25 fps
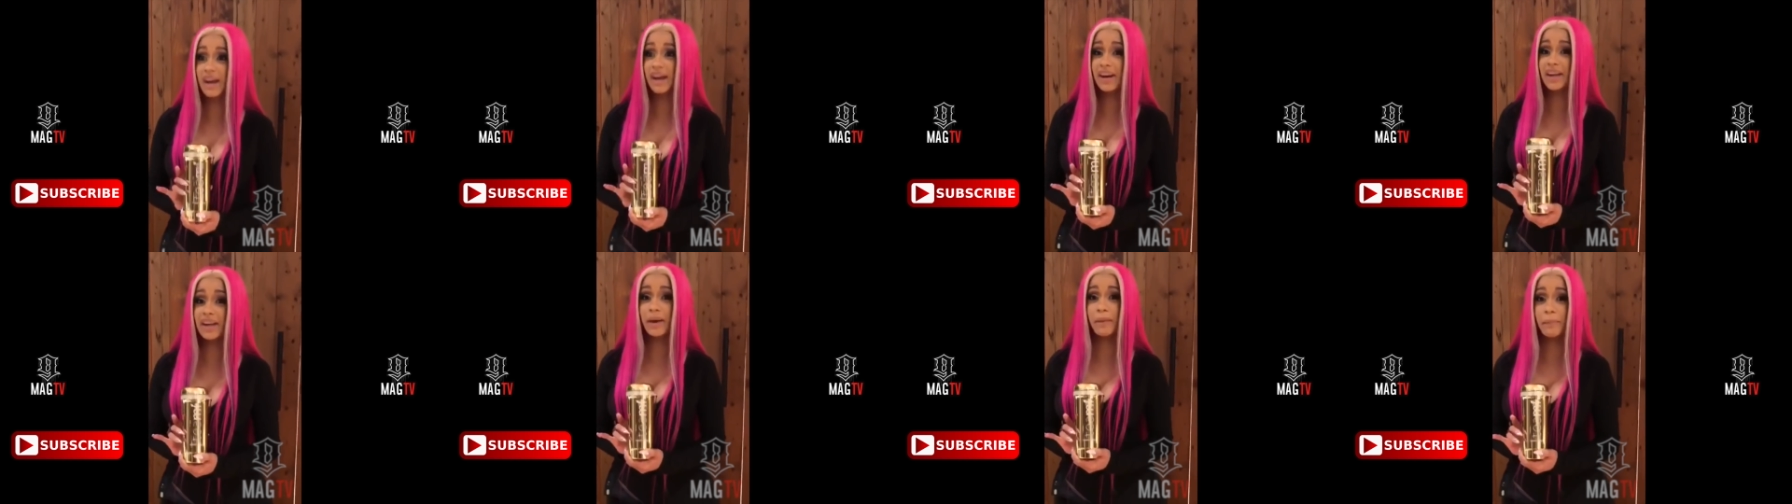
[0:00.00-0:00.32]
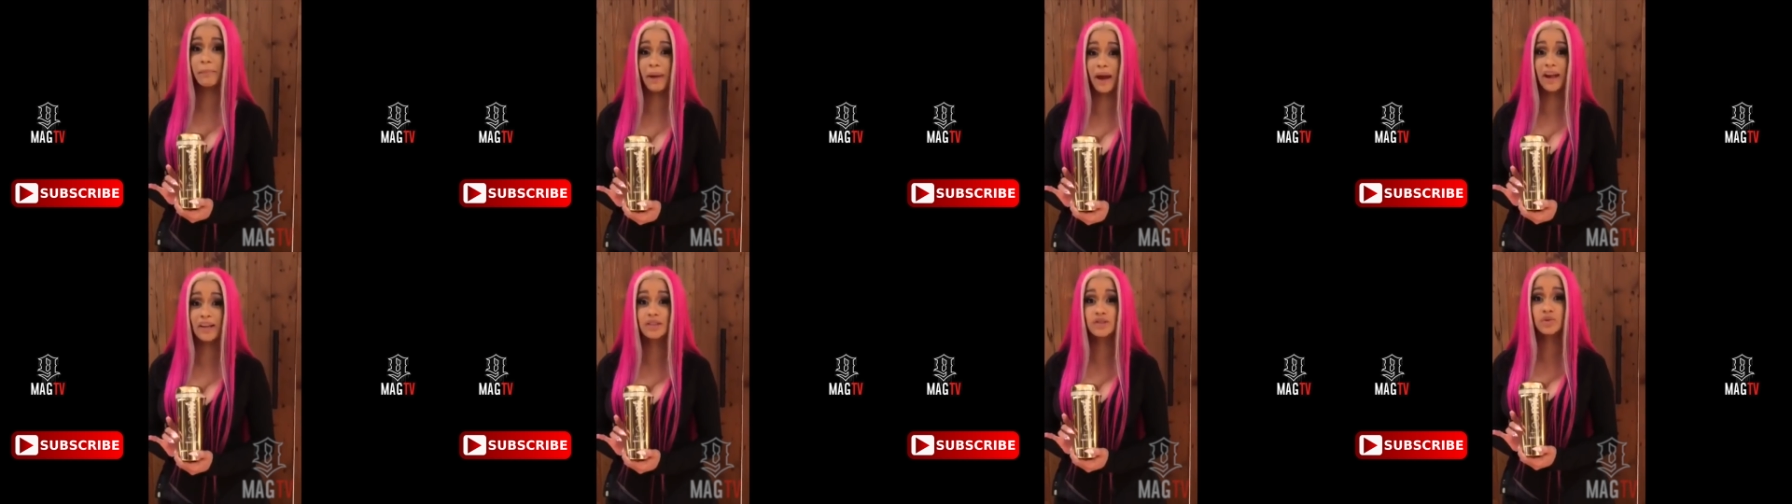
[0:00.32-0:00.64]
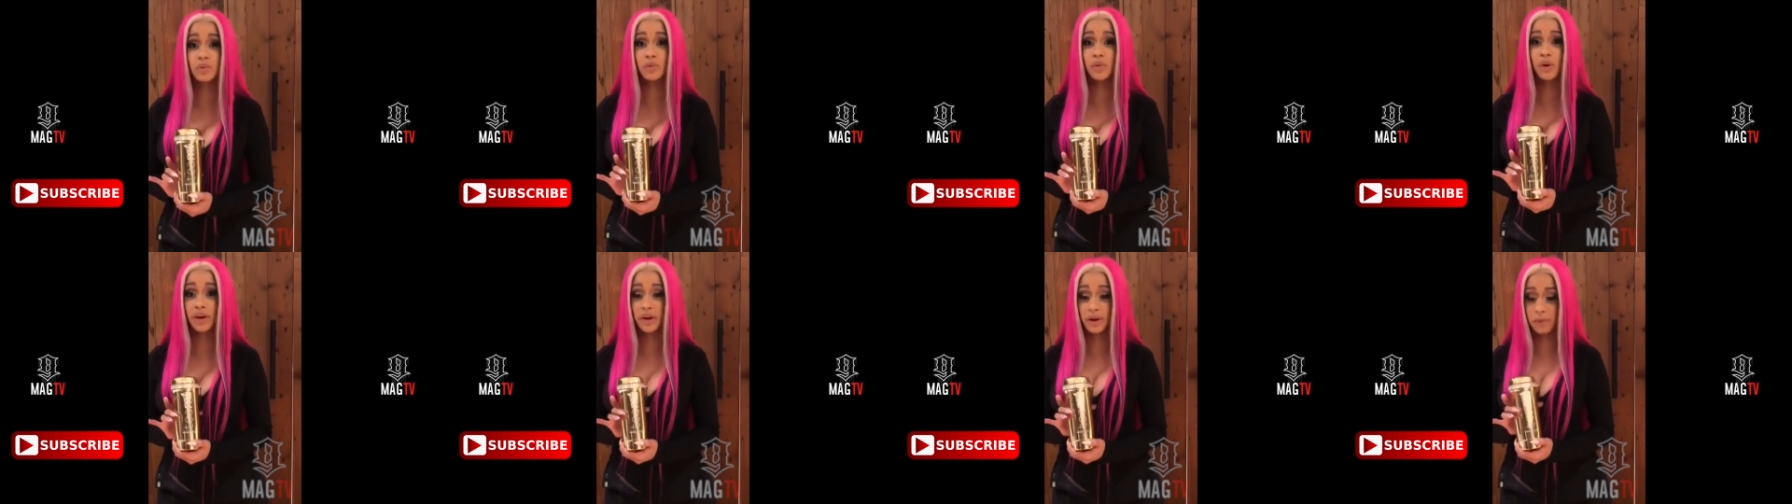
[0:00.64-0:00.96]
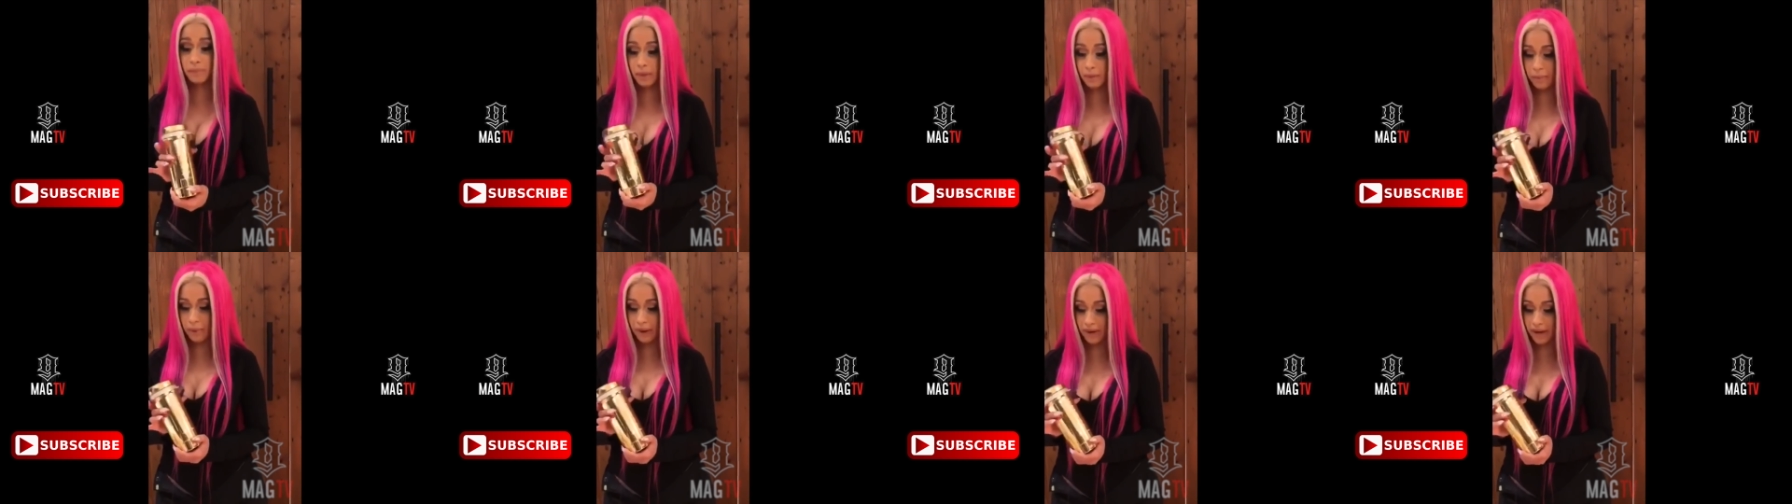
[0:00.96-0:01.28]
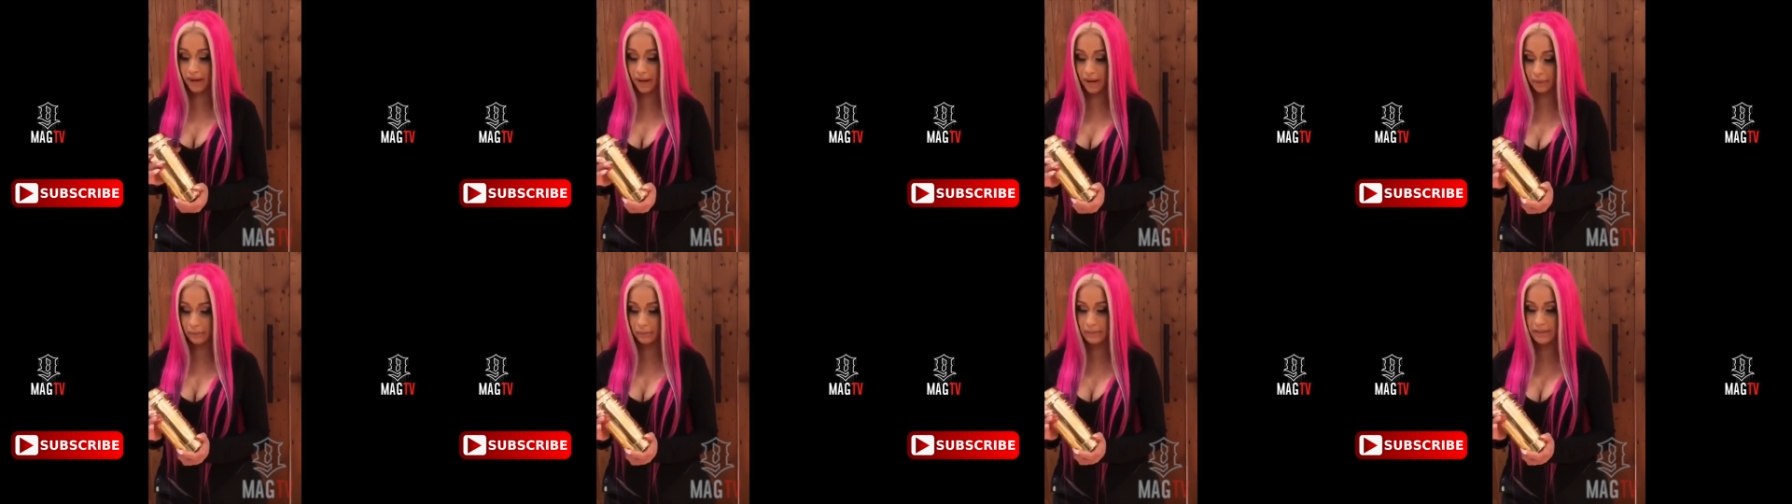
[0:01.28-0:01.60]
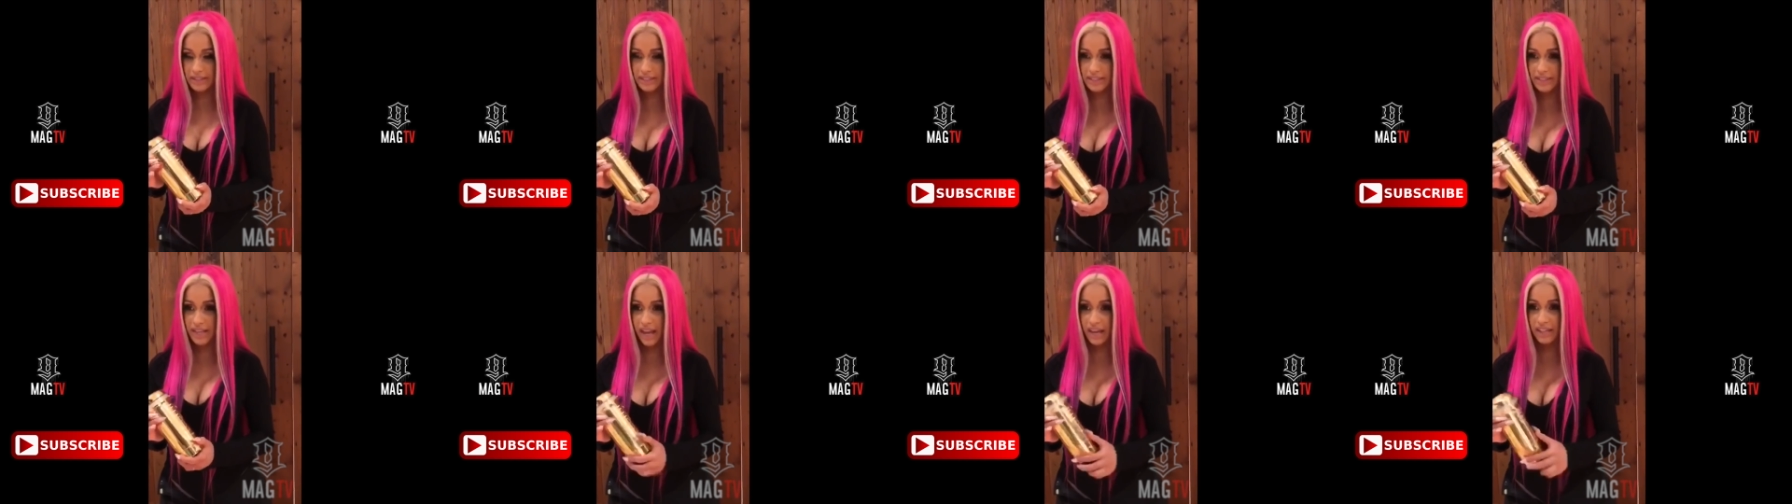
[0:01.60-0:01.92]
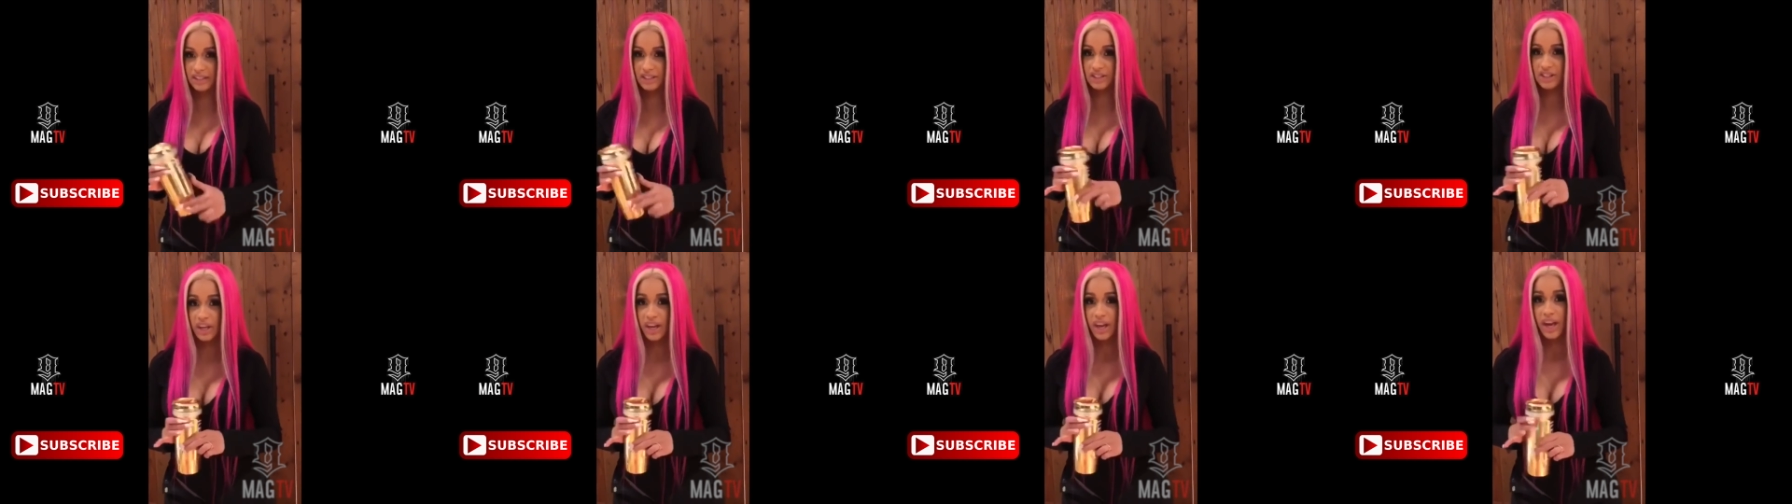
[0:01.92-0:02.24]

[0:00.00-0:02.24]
I gotta get back to work and my body gotta be snatched.